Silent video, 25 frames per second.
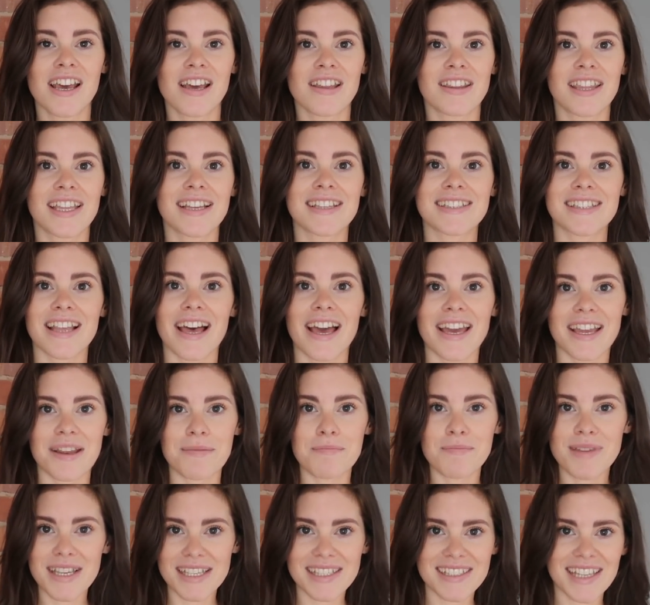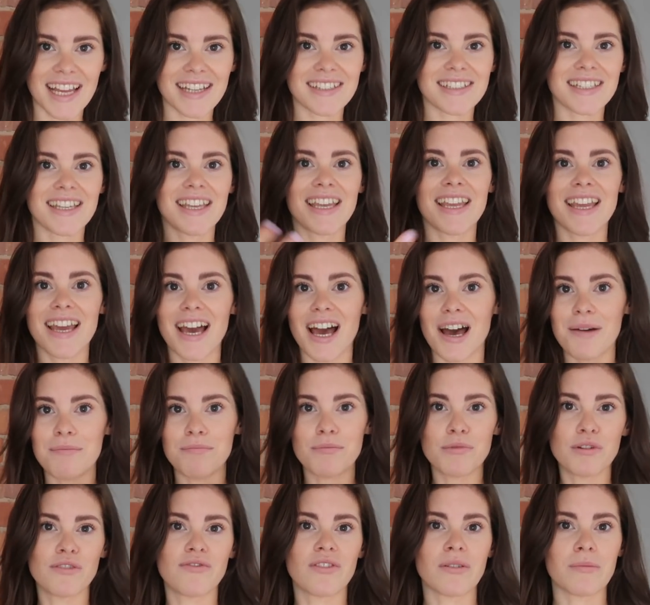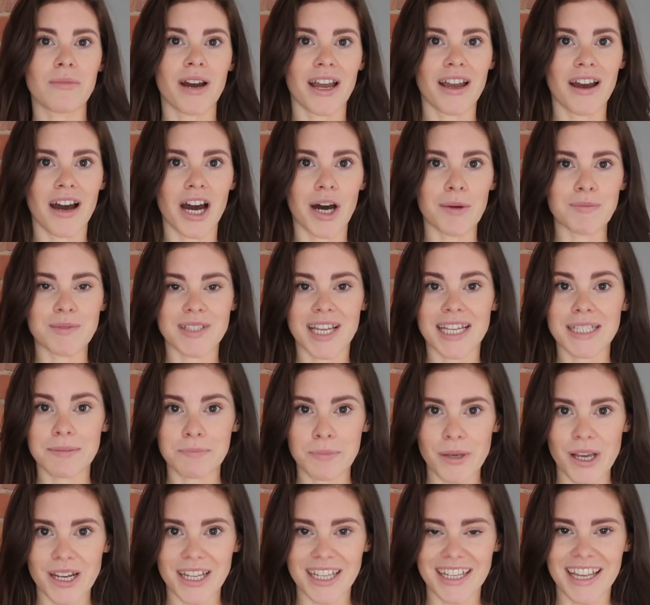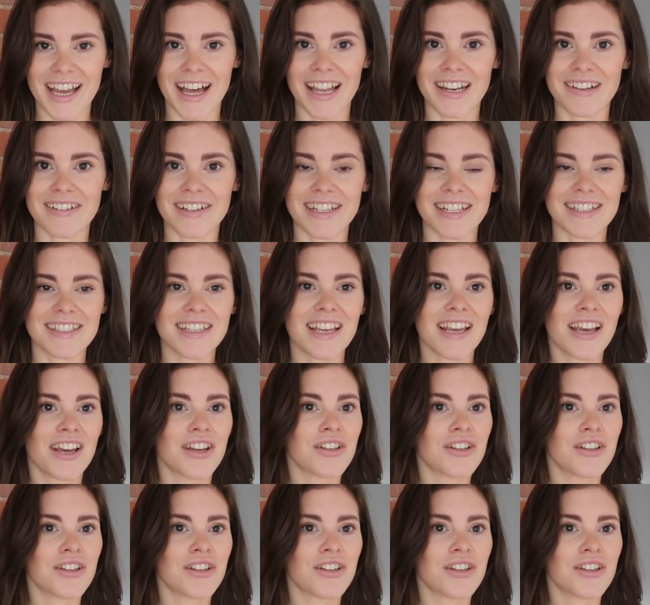Things like me standing here, moving my arms, that's burning calories.